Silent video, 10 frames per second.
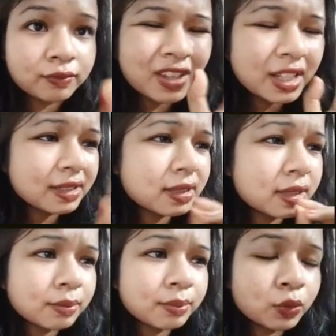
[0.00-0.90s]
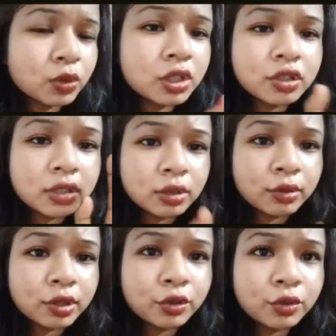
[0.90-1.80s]
Very easy, simple words. Just
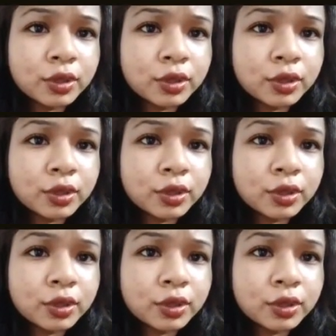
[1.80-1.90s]
look into it.